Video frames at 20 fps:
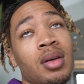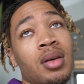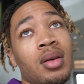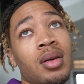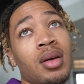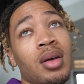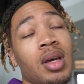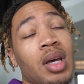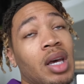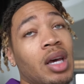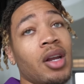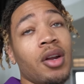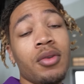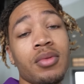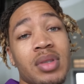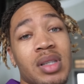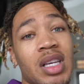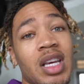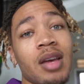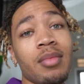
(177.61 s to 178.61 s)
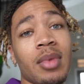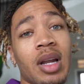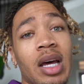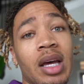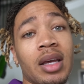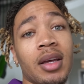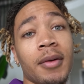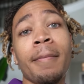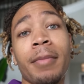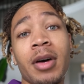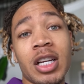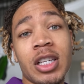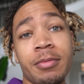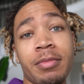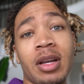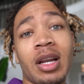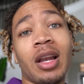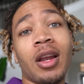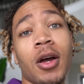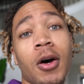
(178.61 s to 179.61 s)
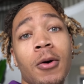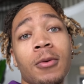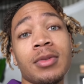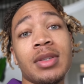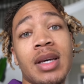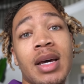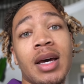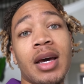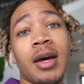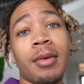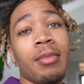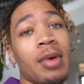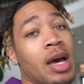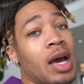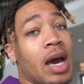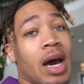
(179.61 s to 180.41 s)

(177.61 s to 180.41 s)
Mm-hmm. It don't seem like it, but it's been a long time.